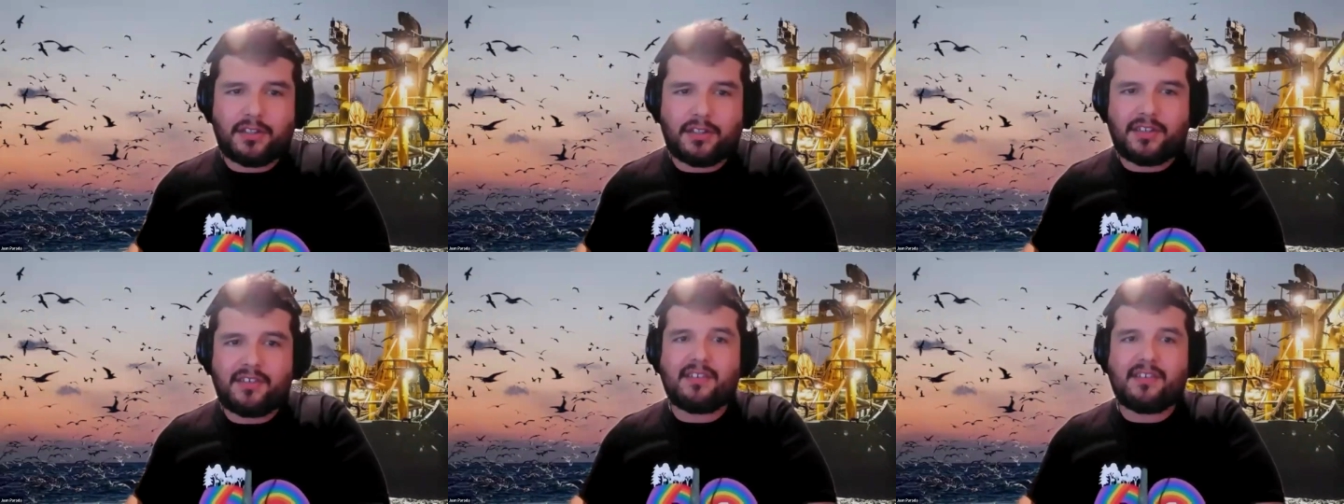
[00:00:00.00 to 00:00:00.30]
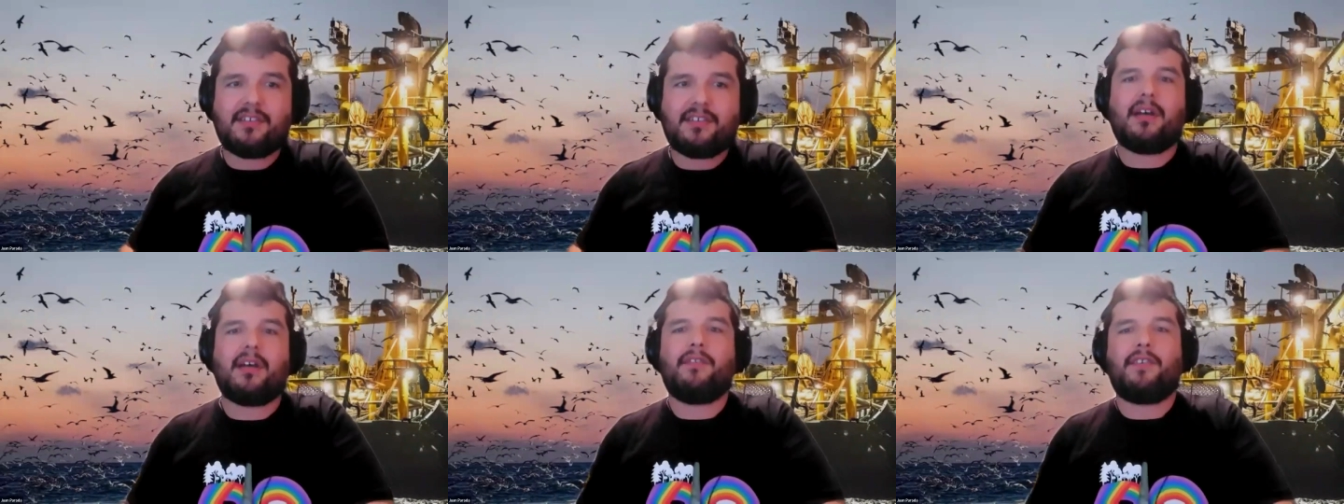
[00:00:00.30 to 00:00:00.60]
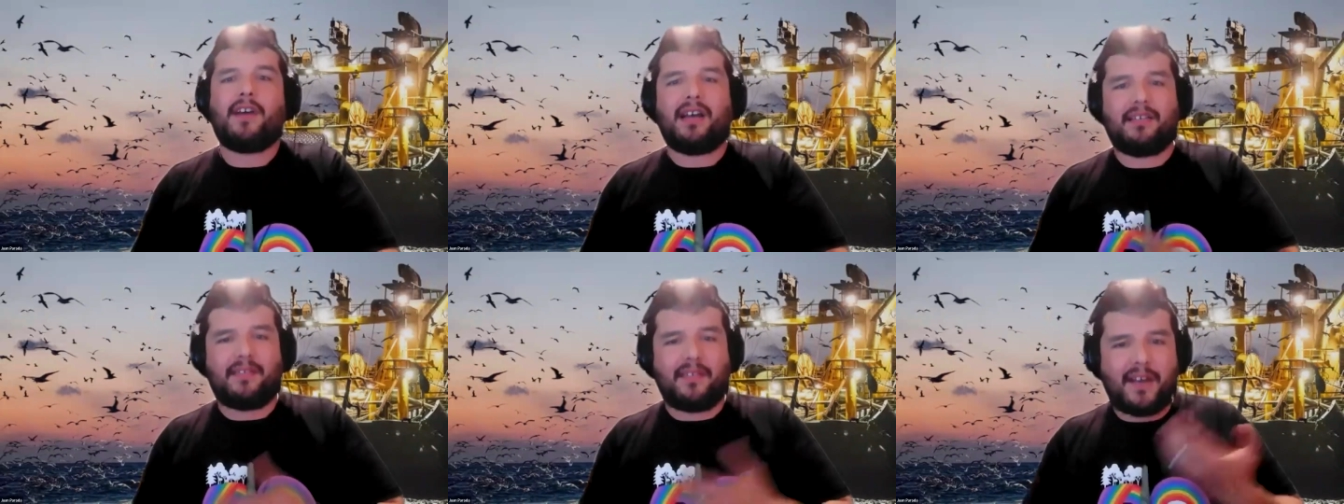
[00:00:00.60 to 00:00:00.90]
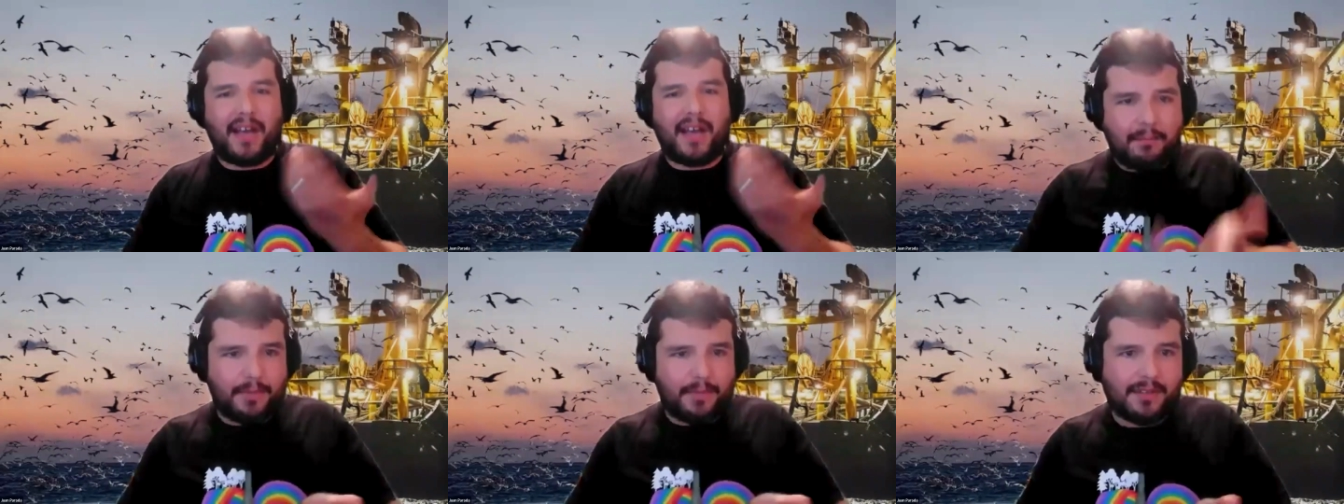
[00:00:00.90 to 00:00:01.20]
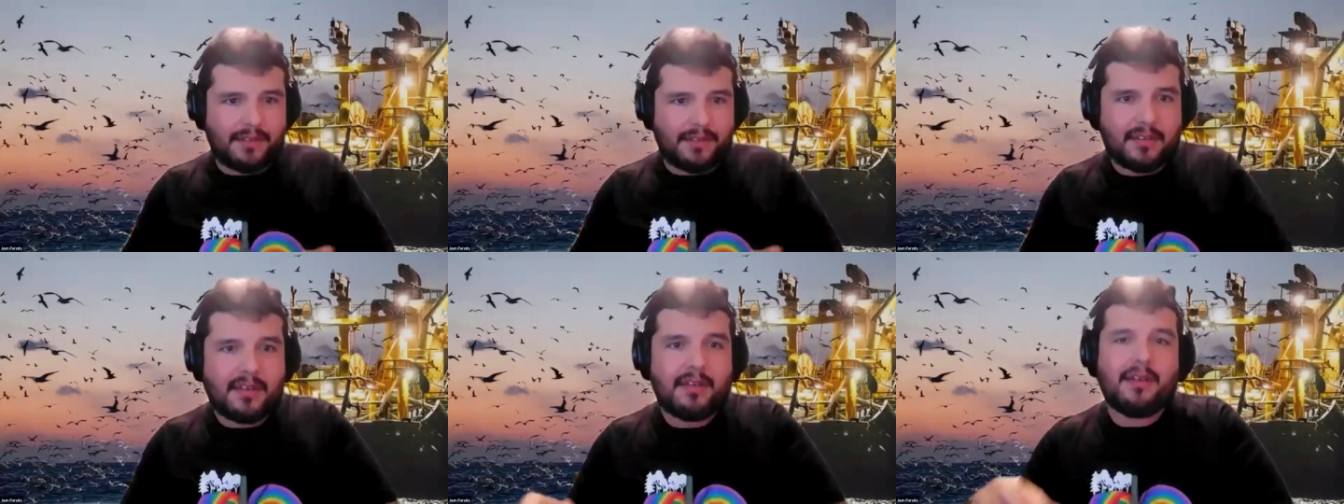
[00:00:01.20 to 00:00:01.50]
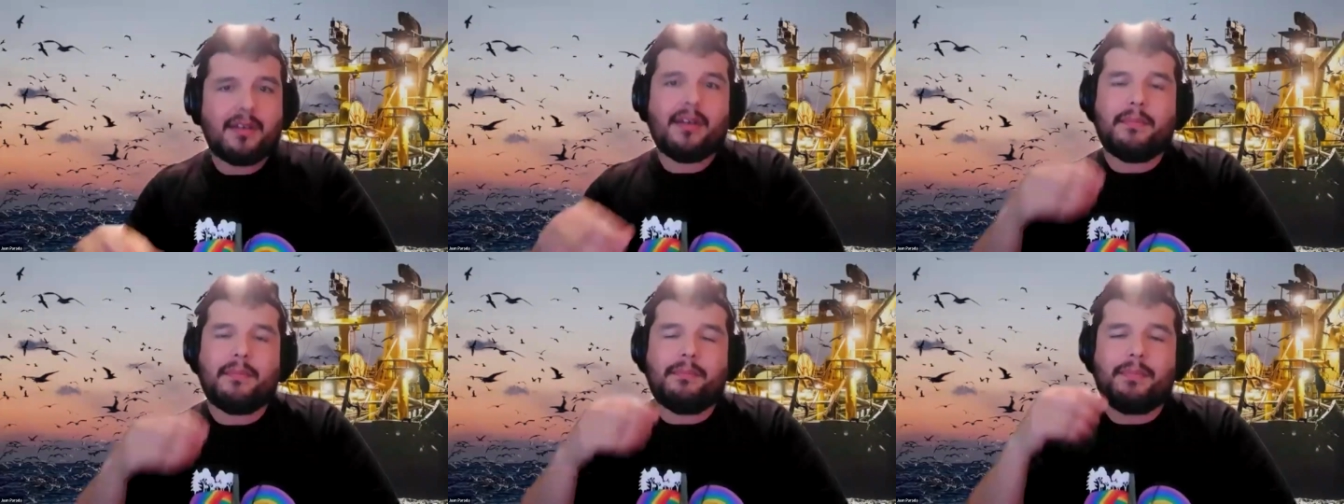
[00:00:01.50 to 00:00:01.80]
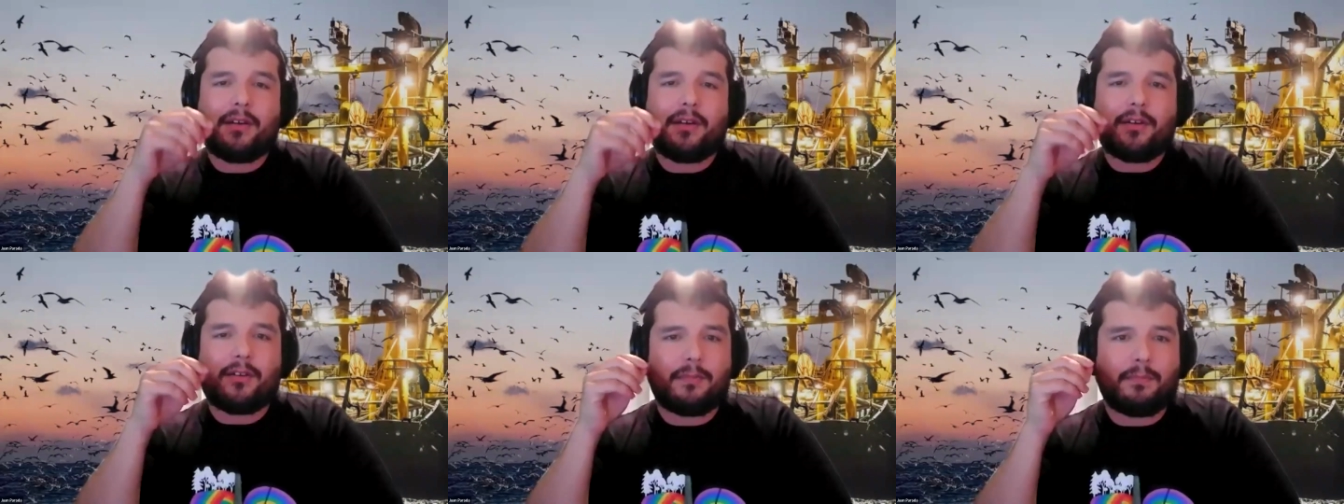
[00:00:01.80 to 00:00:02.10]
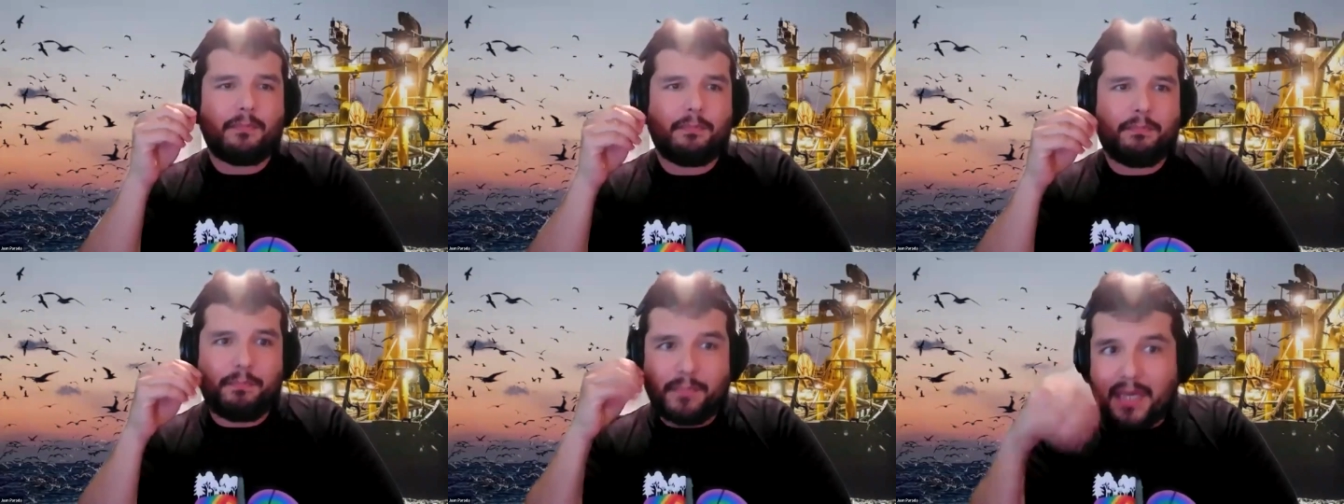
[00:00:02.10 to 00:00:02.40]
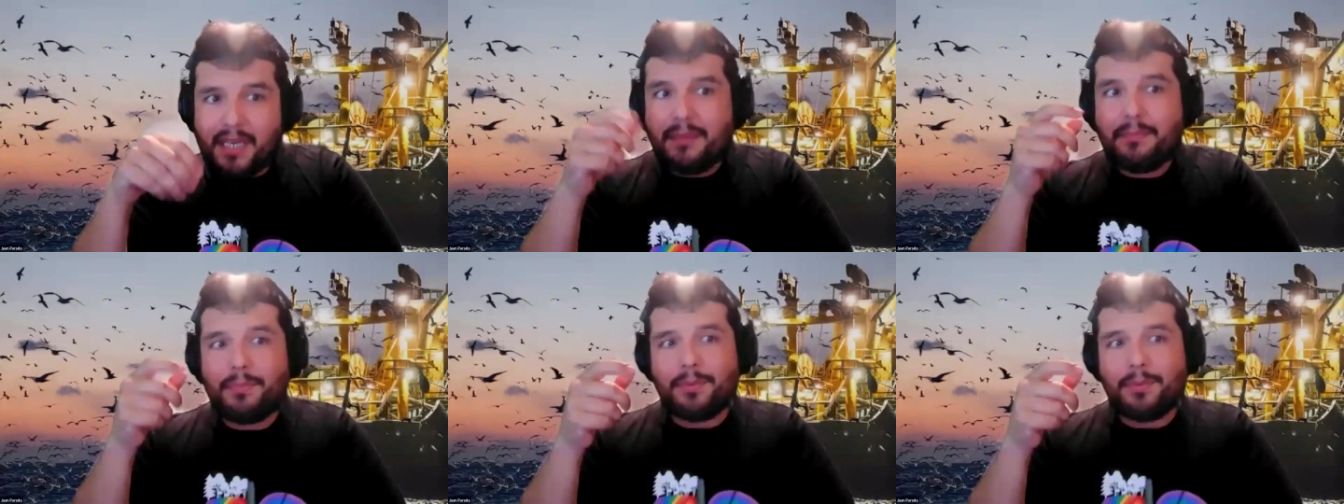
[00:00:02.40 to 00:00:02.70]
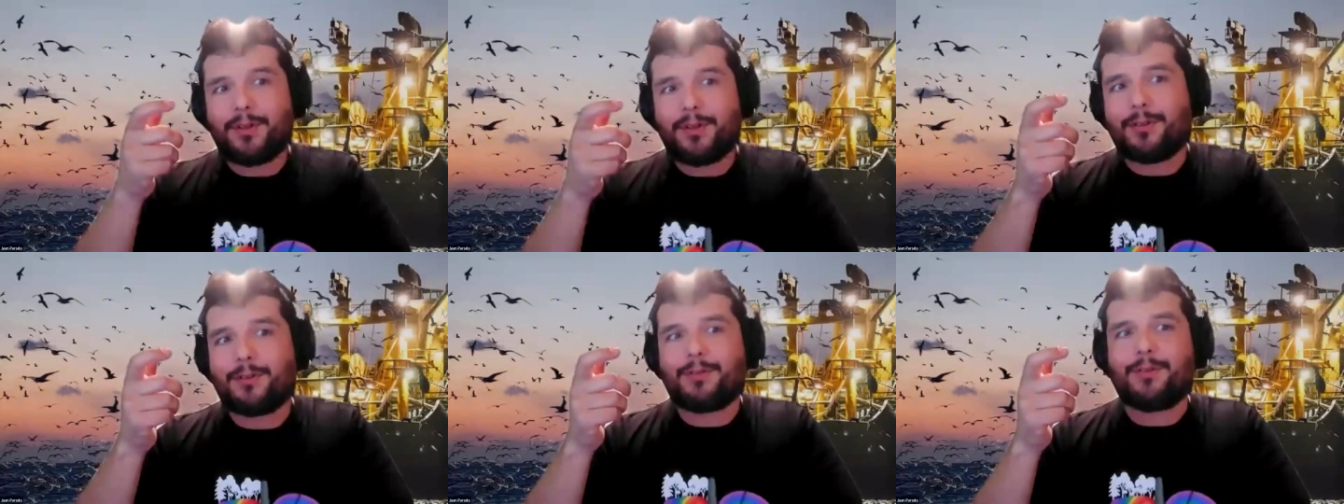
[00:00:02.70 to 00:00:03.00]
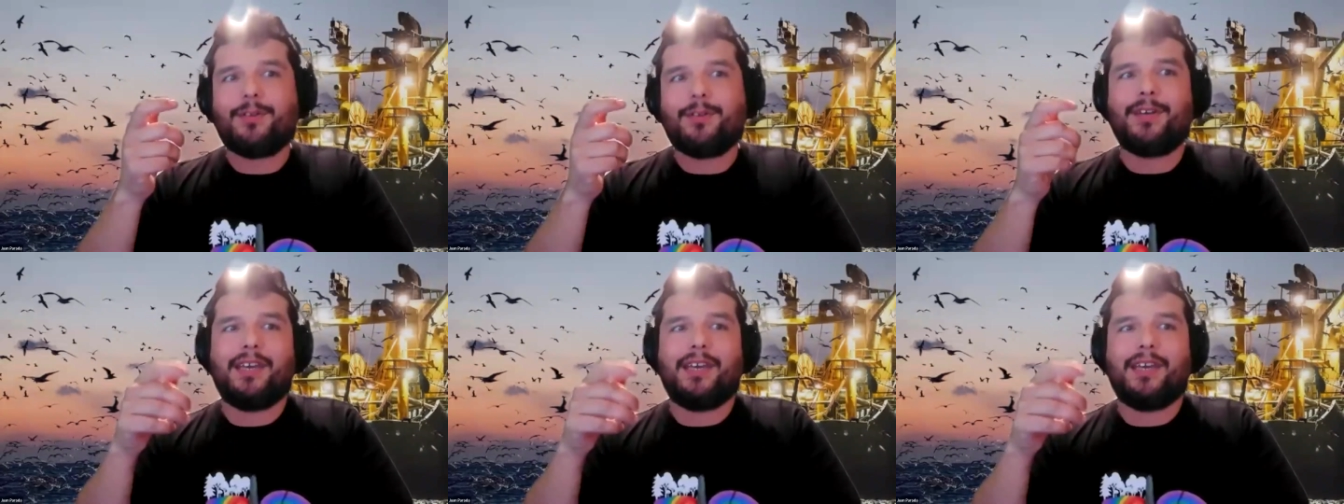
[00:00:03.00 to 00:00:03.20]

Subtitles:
All this stuff have happened because people